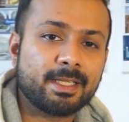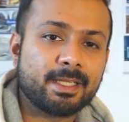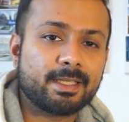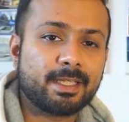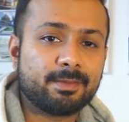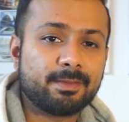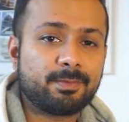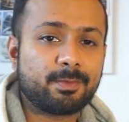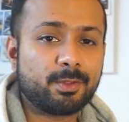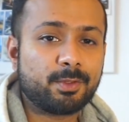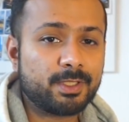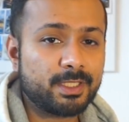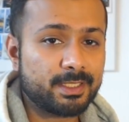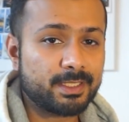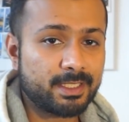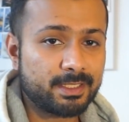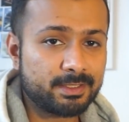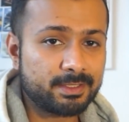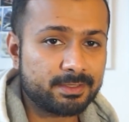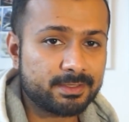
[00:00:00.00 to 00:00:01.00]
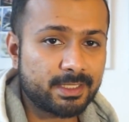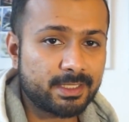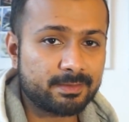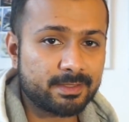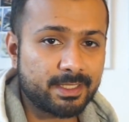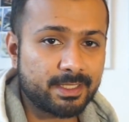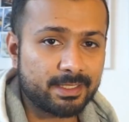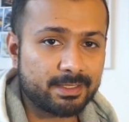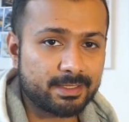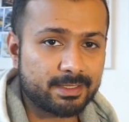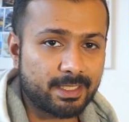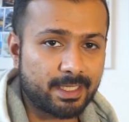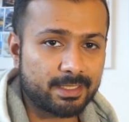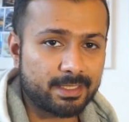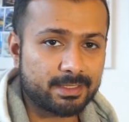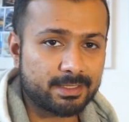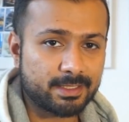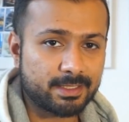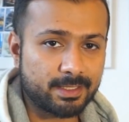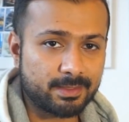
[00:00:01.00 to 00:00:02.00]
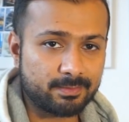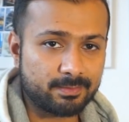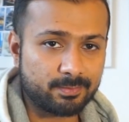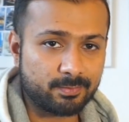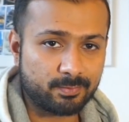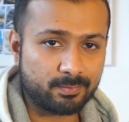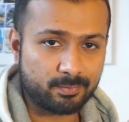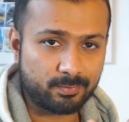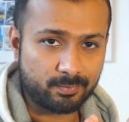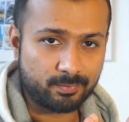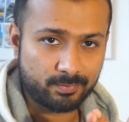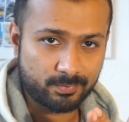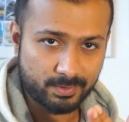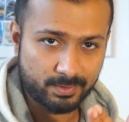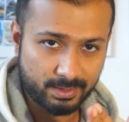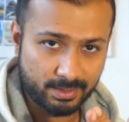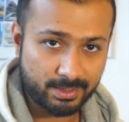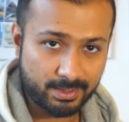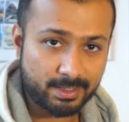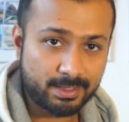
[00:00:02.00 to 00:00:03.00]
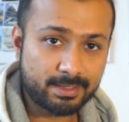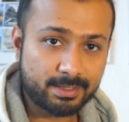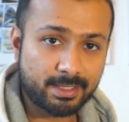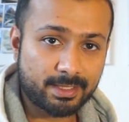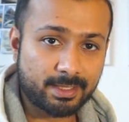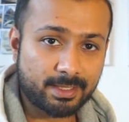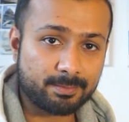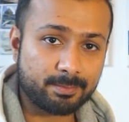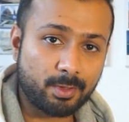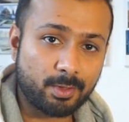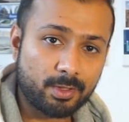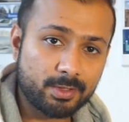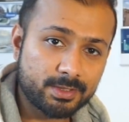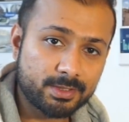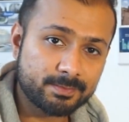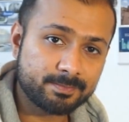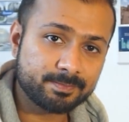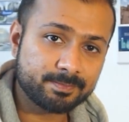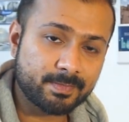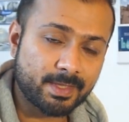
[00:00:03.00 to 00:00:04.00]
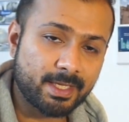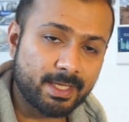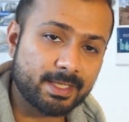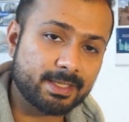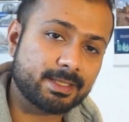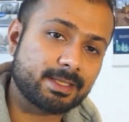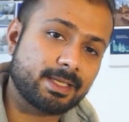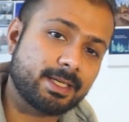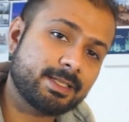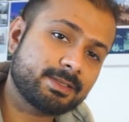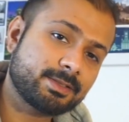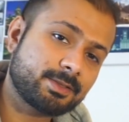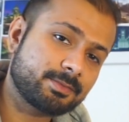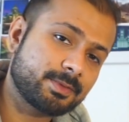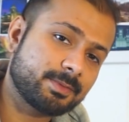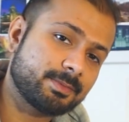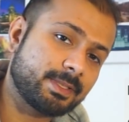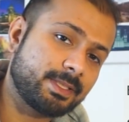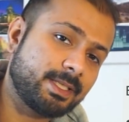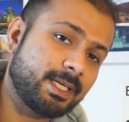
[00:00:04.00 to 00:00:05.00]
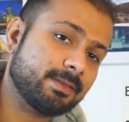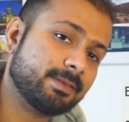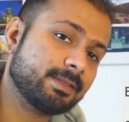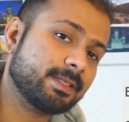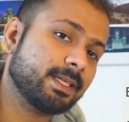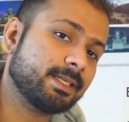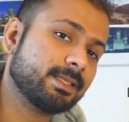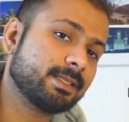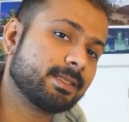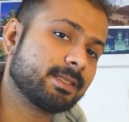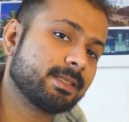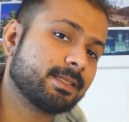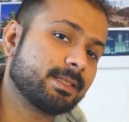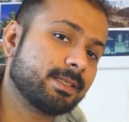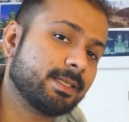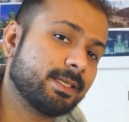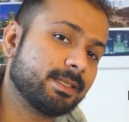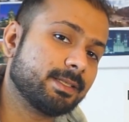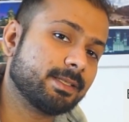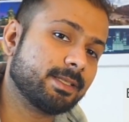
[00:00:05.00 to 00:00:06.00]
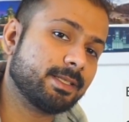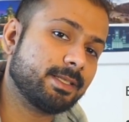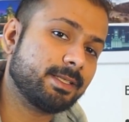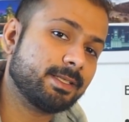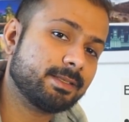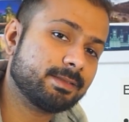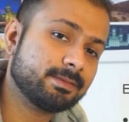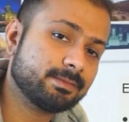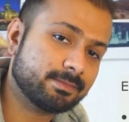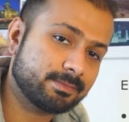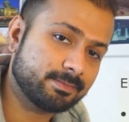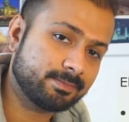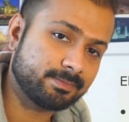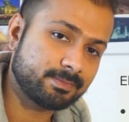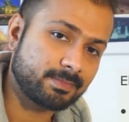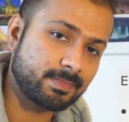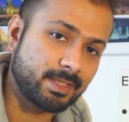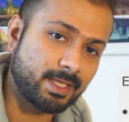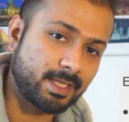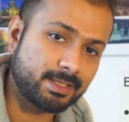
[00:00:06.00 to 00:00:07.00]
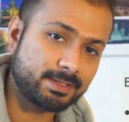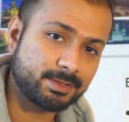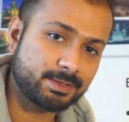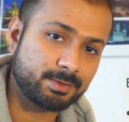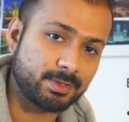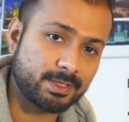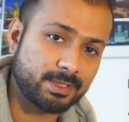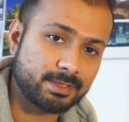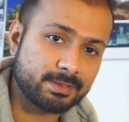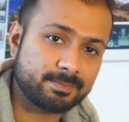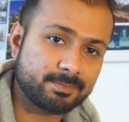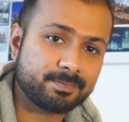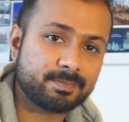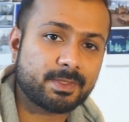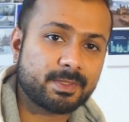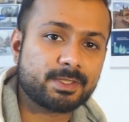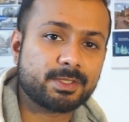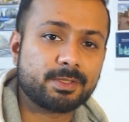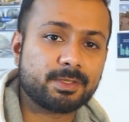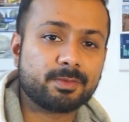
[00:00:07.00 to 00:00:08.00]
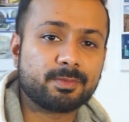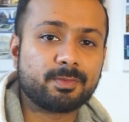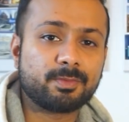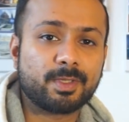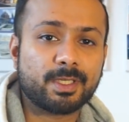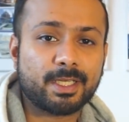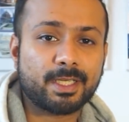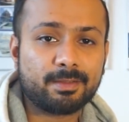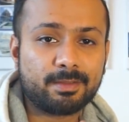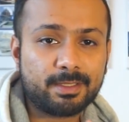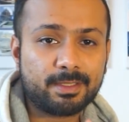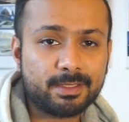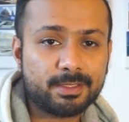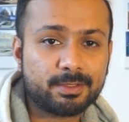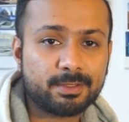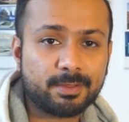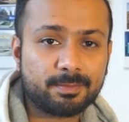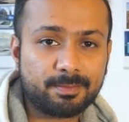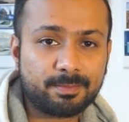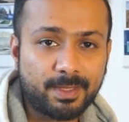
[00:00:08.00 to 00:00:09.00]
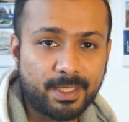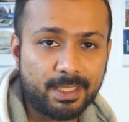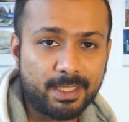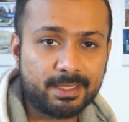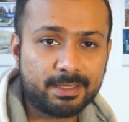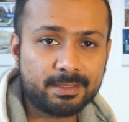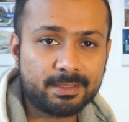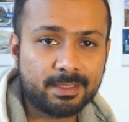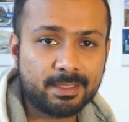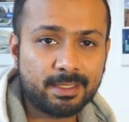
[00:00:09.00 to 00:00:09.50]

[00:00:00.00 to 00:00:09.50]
then 410 euros I will get that in the year that I bought, and the rest of the money I will get in the year next to it. So whatever you have paid